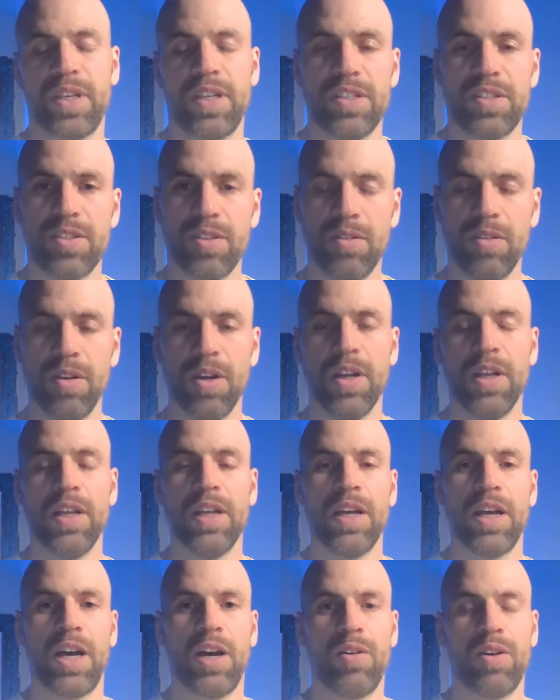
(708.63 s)
So
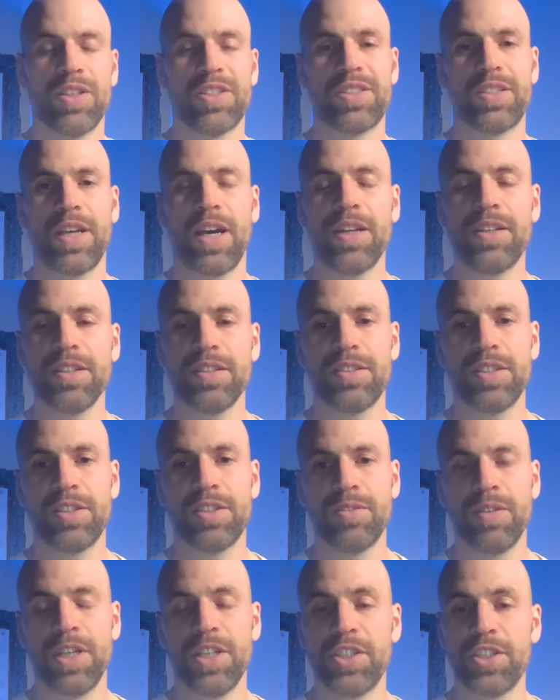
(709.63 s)
our starting
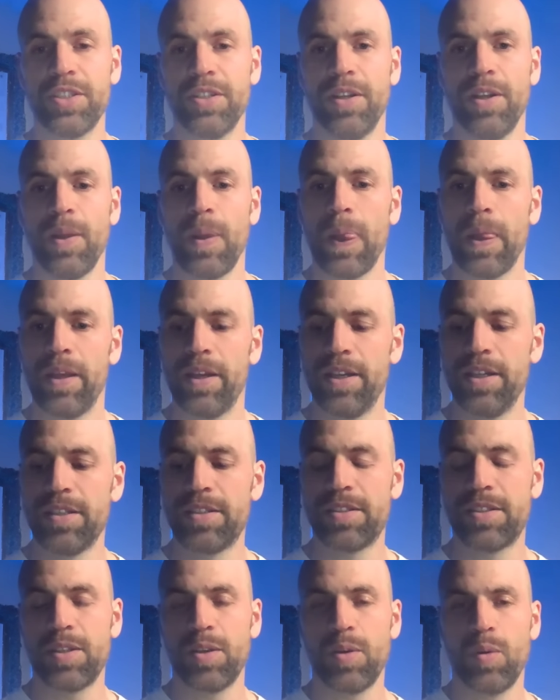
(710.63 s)
situation
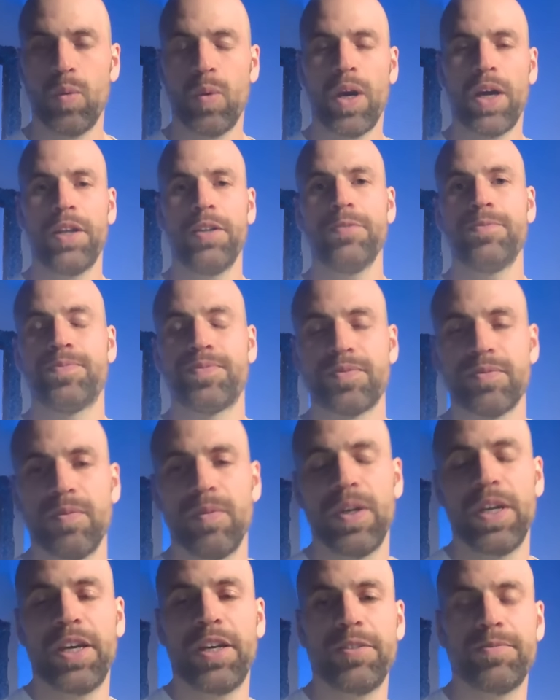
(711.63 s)
is one
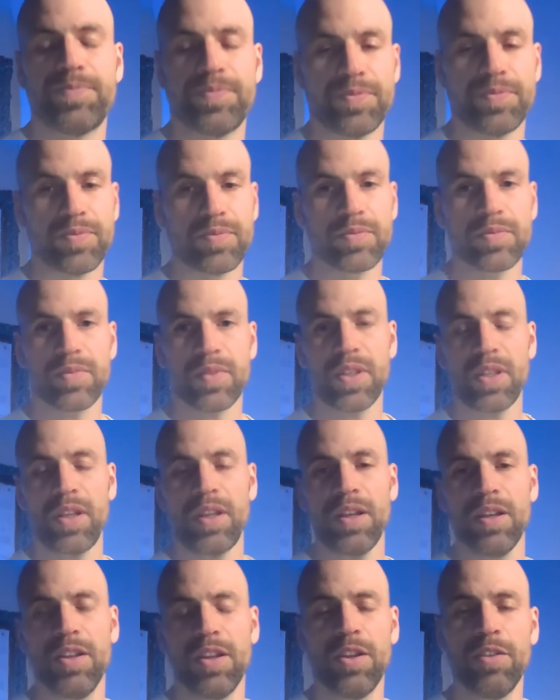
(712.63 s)
where
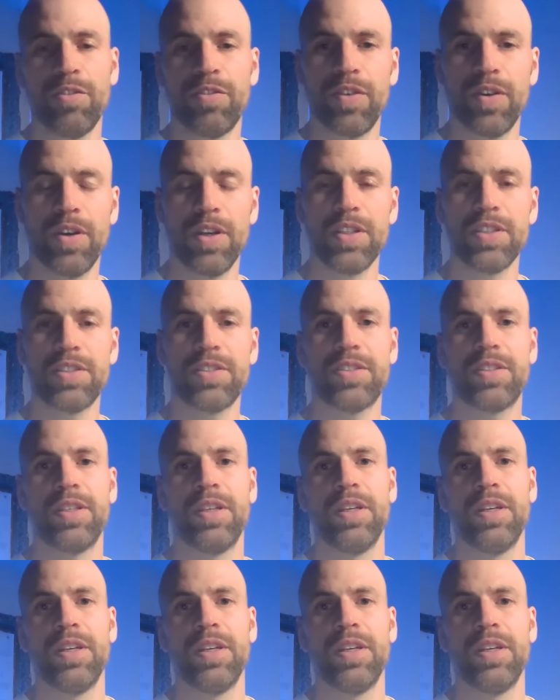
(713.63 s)
the first